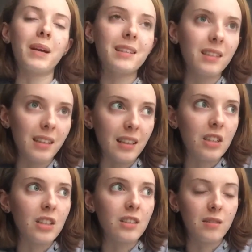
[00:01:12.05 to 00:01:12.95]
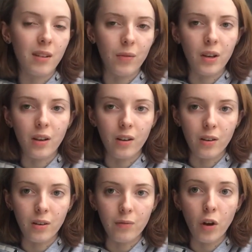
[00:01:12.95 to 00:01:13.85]
Basically, she's giving
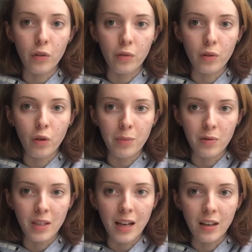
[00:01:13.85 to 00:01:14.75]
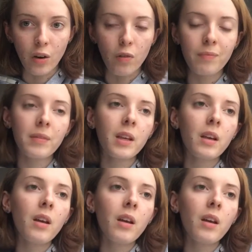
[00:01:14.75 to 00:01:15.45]
her father-in-law a bit of a telling off. I